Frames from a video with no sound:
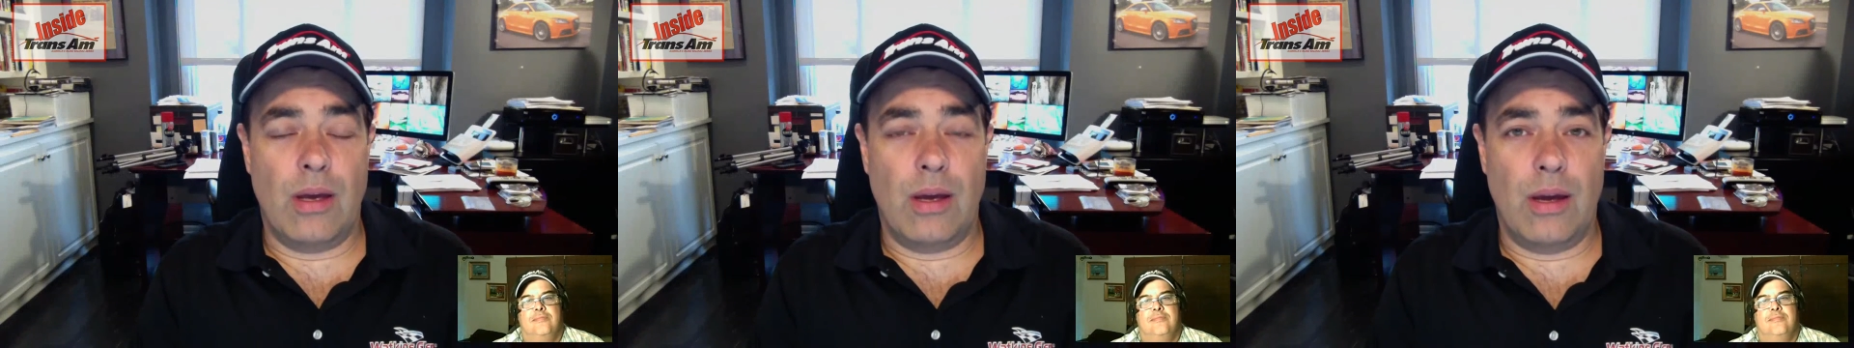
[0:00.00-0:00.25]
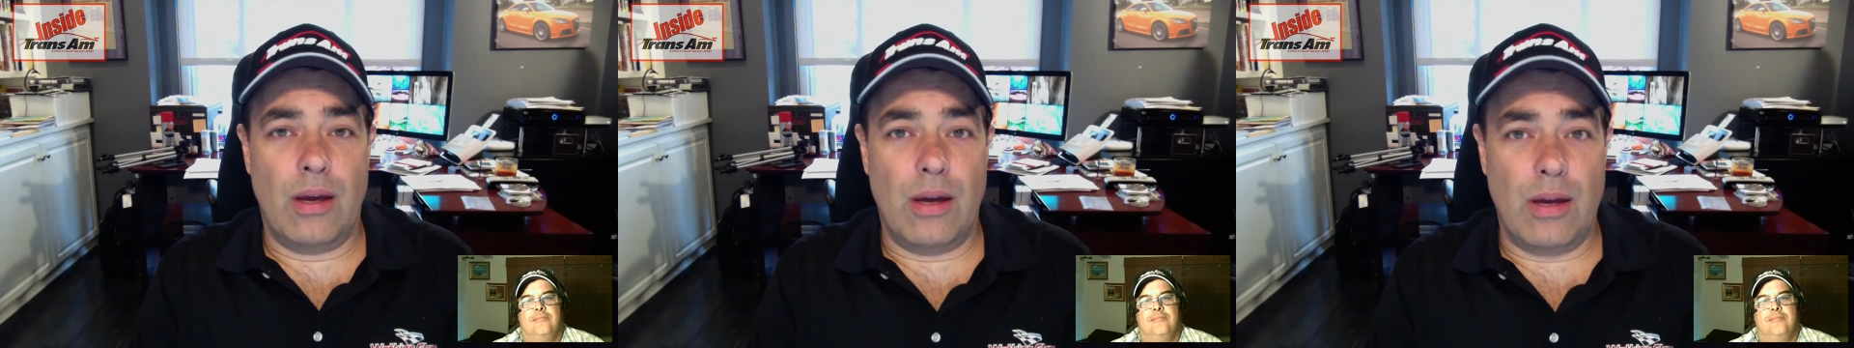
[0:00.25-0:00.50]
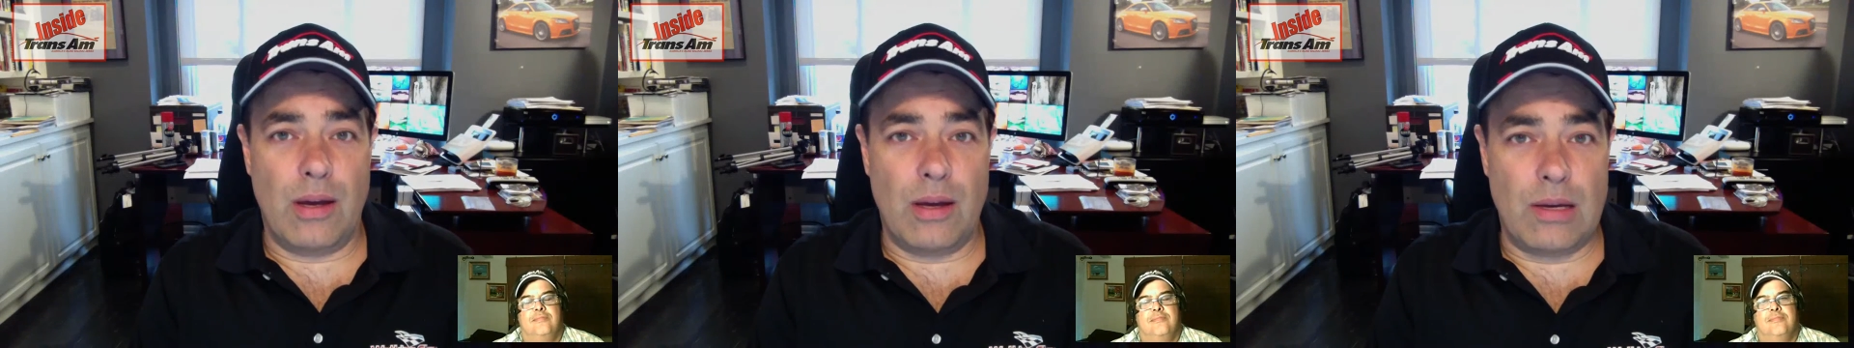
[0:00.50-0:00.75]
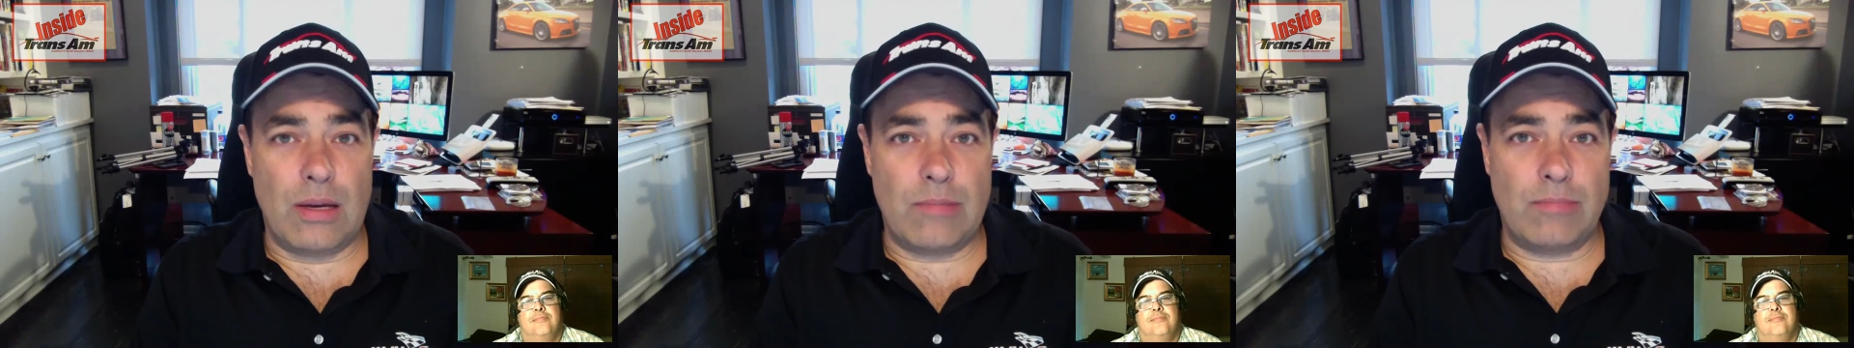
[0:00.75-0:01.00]

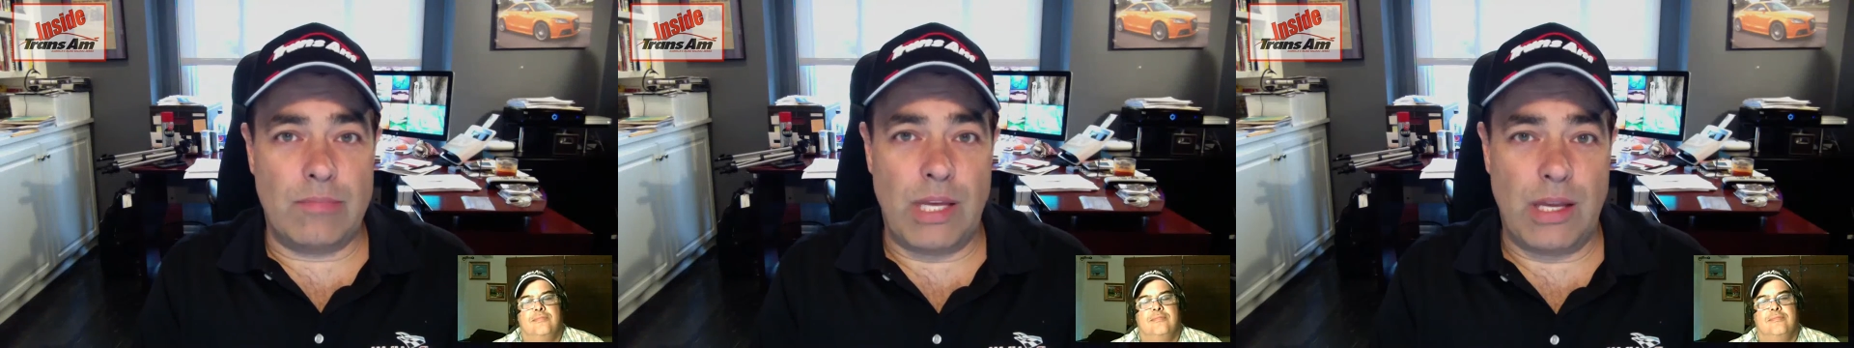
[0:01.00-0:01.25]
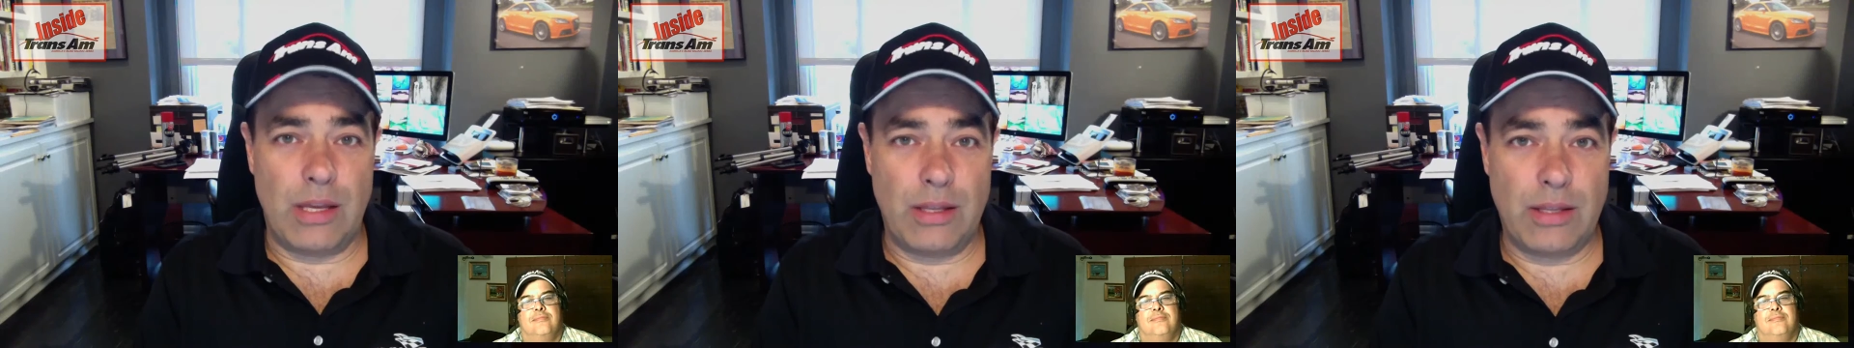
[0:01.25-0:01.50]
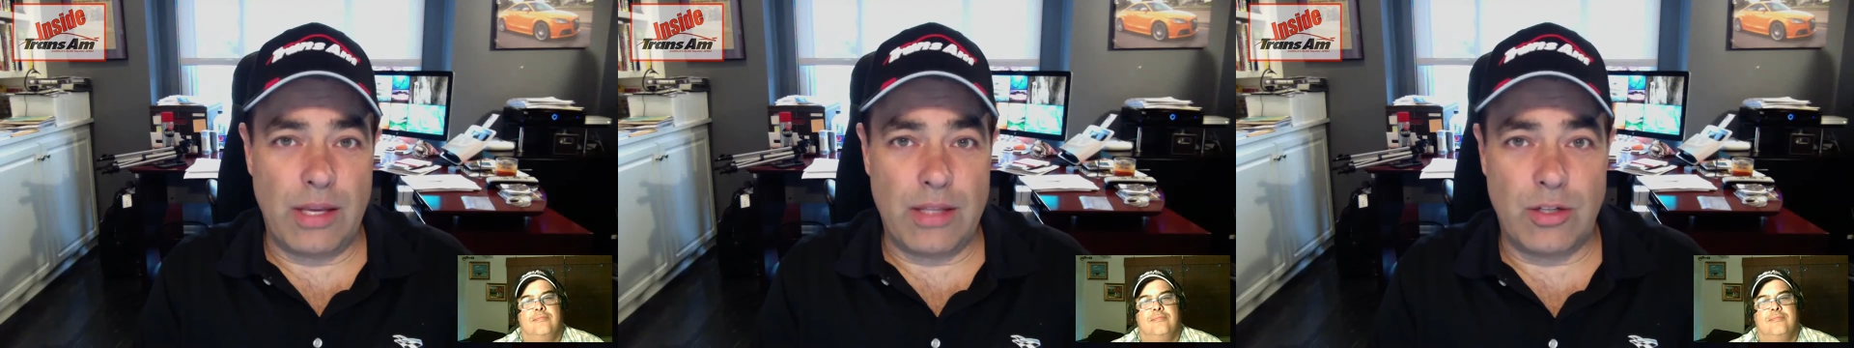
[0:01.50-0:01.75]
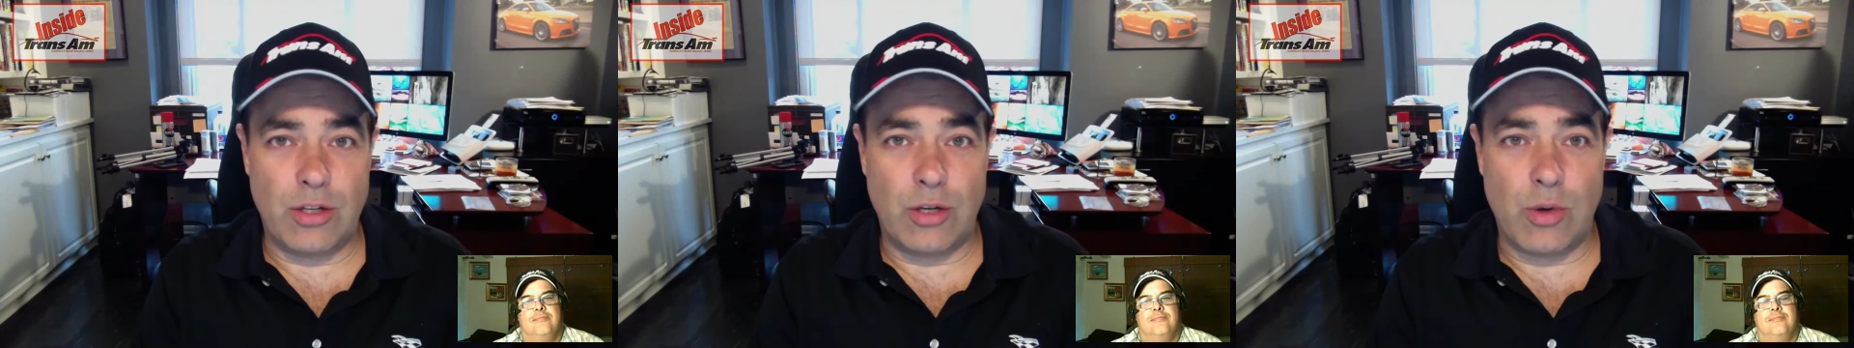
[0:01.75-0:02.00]
Speaker 1: Um, that's a
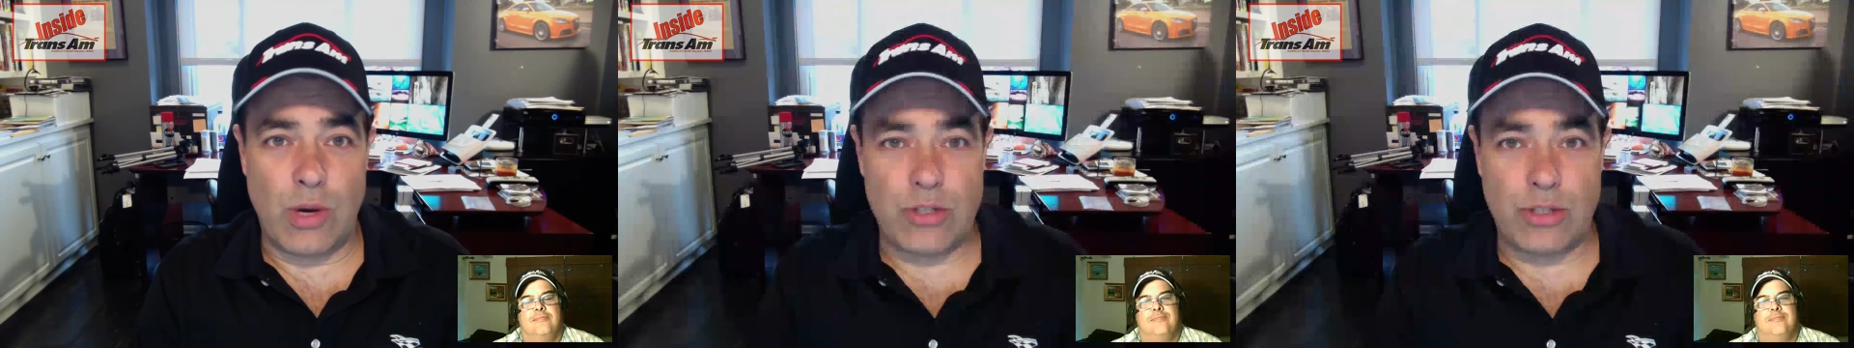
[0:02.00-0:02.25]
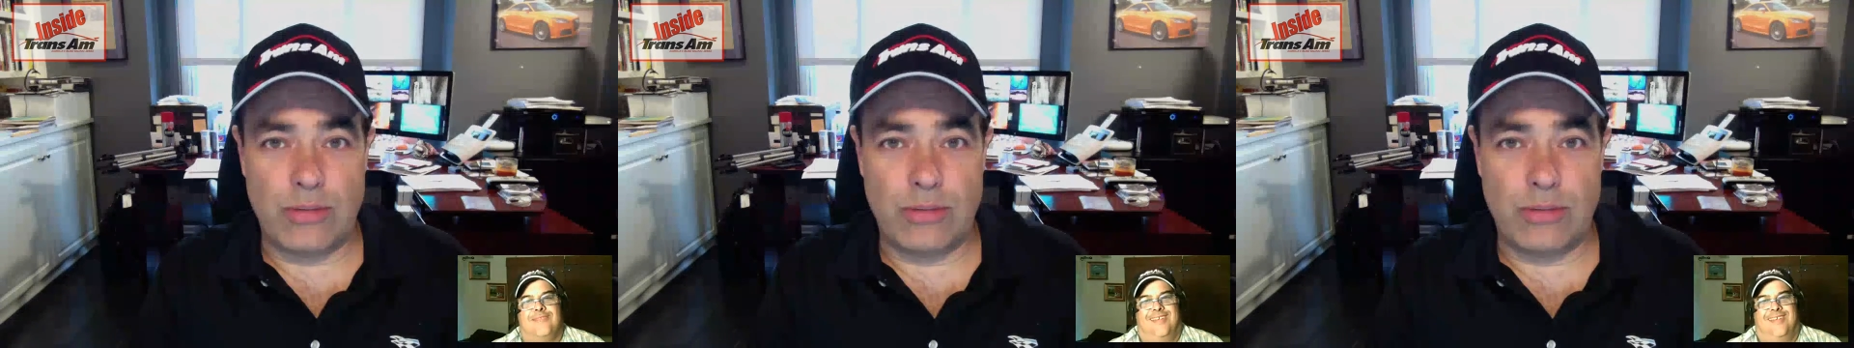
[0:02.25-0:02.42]
good question.